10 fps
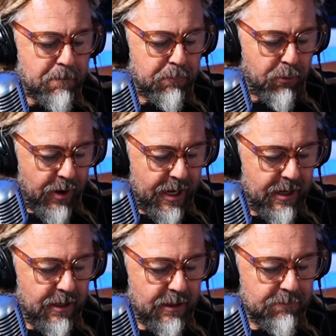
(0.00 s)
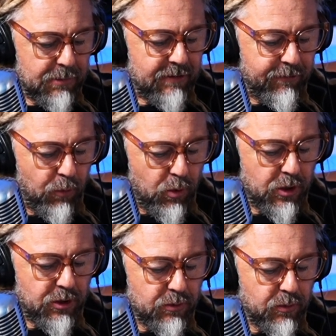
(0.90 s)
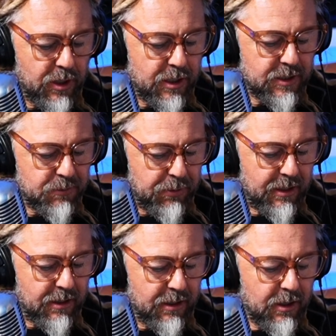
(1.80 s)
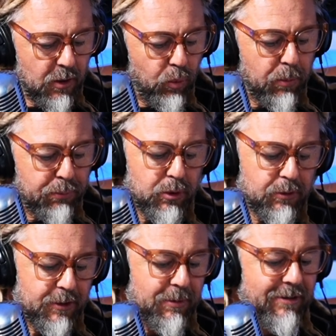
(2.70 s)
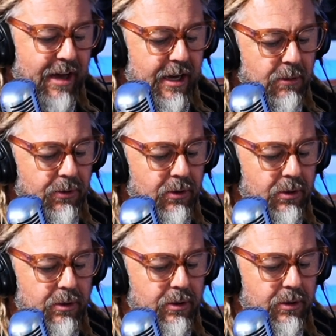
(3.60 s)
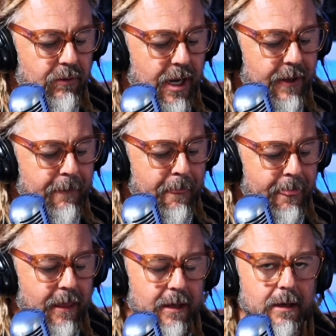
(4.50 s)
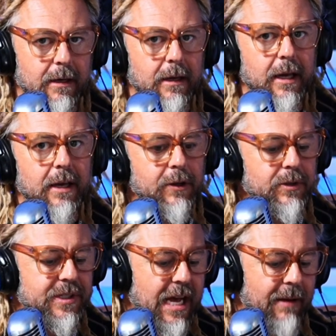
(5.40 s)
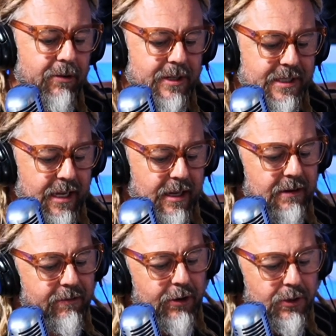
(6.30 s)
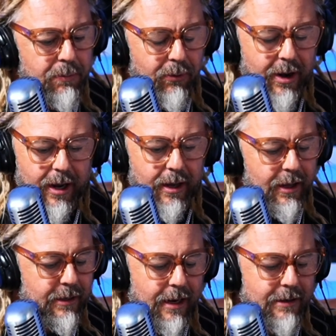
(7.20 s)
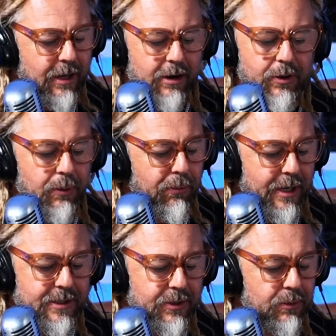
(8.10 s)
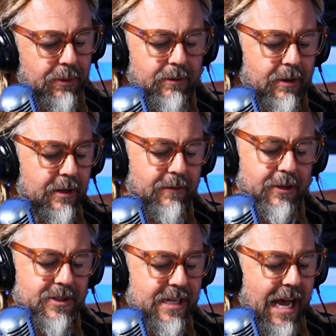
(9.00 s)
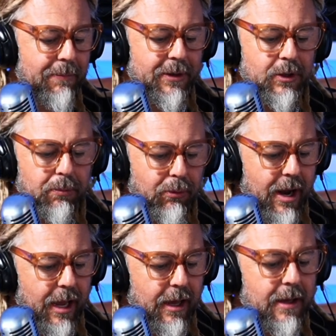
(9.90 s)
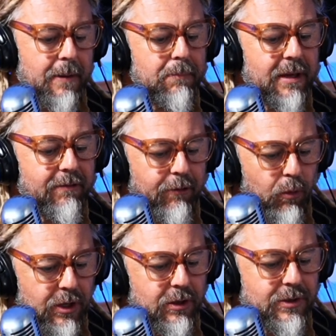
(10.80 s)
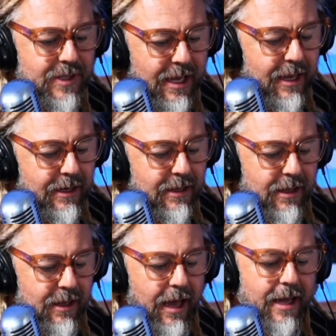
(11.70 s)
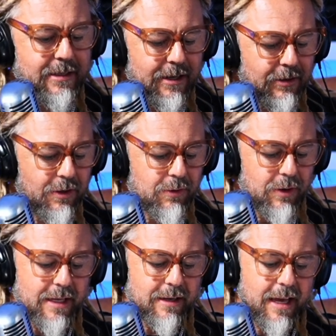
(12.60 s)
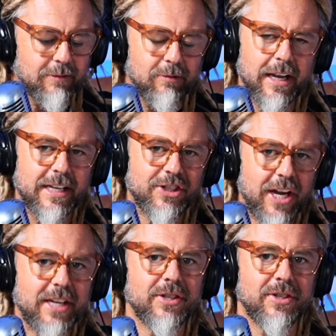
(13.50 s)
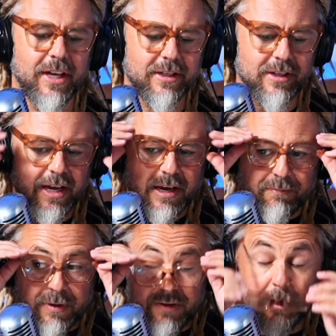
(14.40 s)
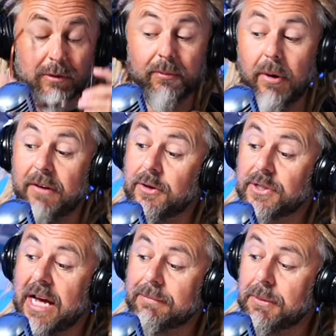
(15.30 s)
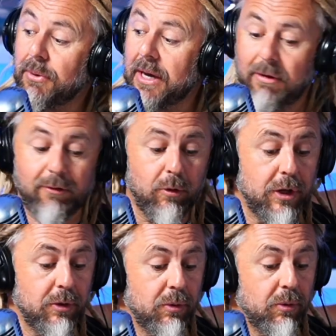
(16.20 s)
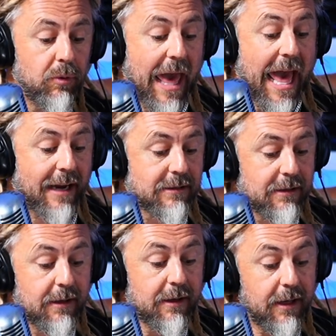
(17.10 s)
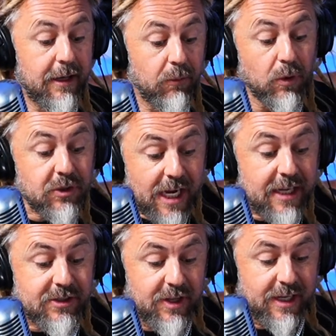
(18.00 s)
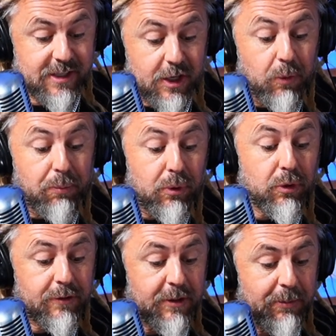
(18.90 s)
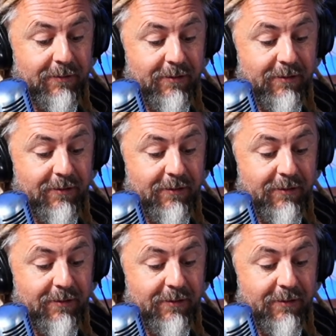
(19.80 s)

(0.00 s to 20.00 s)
praying before you speak will prove to be valuable, right? If you stop for a second for you to pray, and I don't care who you pray to, but if you stop and you pray before you say anything, I tell you, it changes things. If you stop to pray before you act, it will change things. It'll prove to be